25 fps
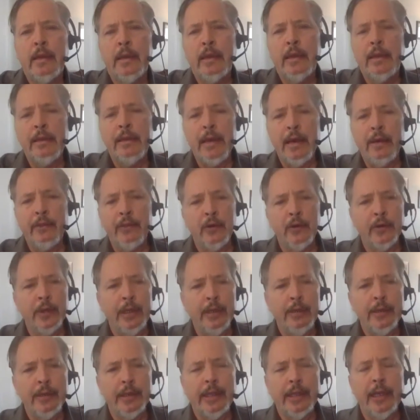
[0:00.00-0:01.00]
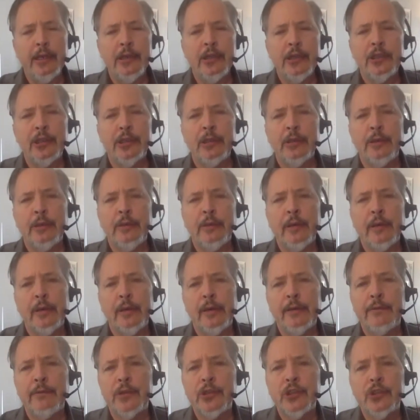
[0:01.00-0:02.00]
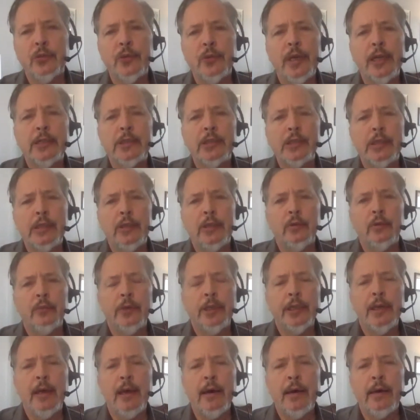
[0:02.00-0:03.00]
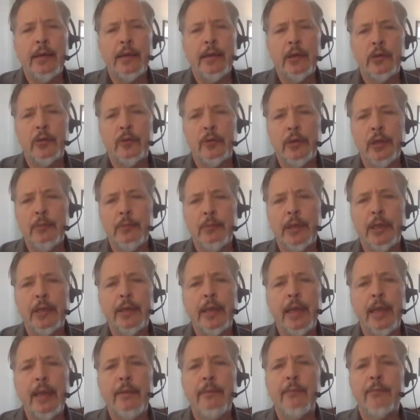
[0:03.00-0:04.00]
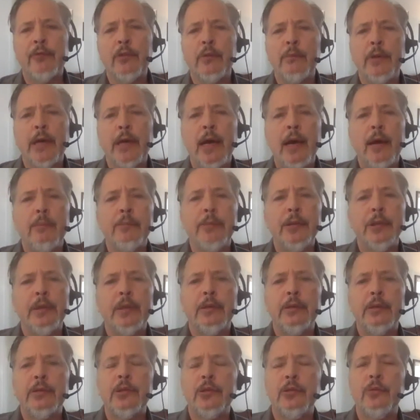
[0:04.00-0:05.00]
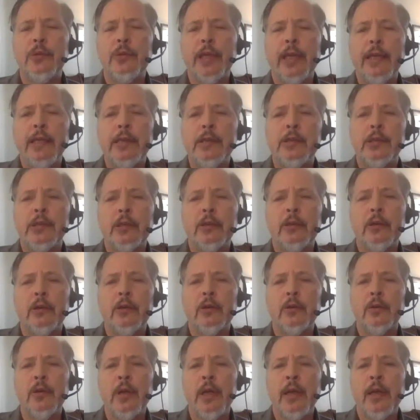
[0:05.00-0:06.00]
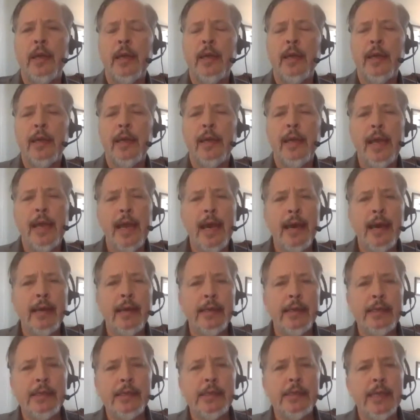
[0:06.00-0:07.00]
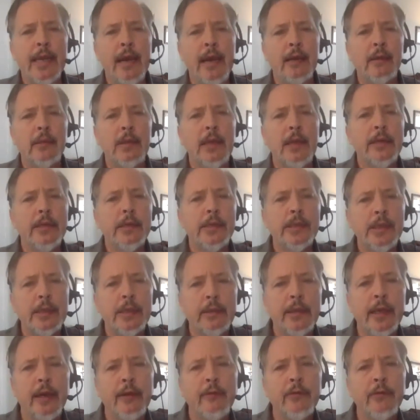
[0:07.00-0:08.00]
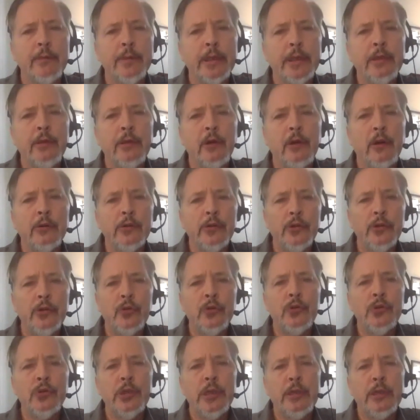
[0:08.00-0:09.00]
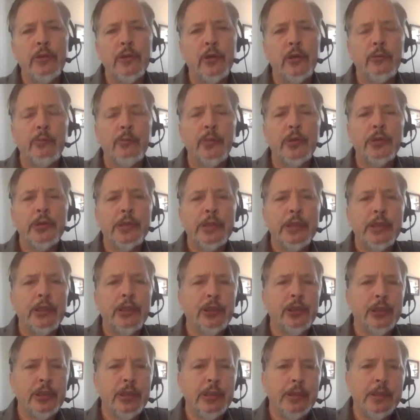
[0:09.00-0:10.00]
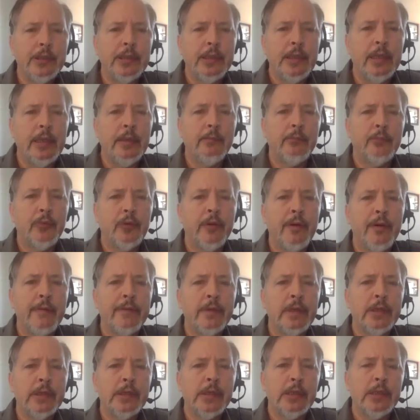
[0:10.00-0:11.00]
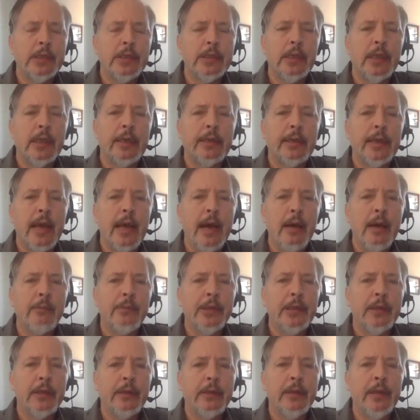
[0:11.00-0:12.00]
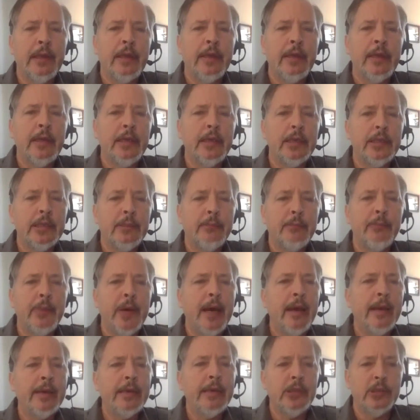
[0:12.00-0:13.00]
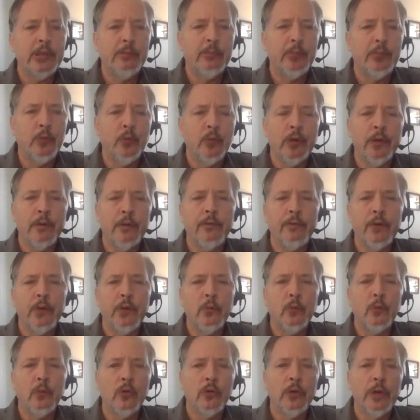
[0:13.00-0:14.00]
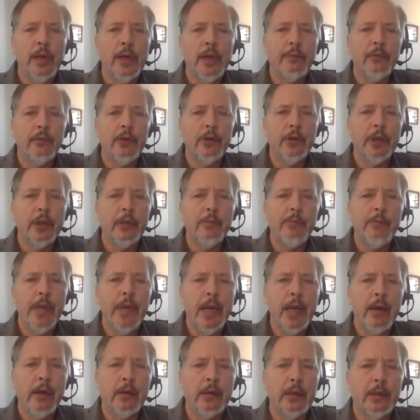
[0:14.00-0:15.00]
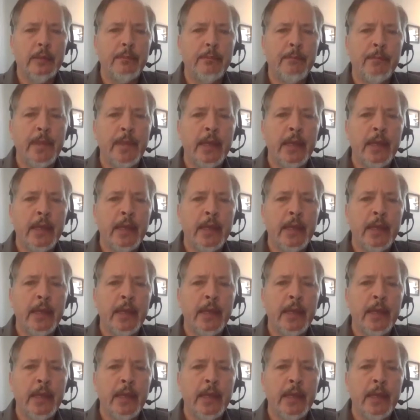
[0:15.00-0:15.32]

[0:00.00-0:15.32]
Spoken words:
Another indication of stress in the Riyadh agreement came from Abyan 2 days ago. Hadi's allies in government are using their positions in provinces like Abyan to buy support for the war effort at Marib.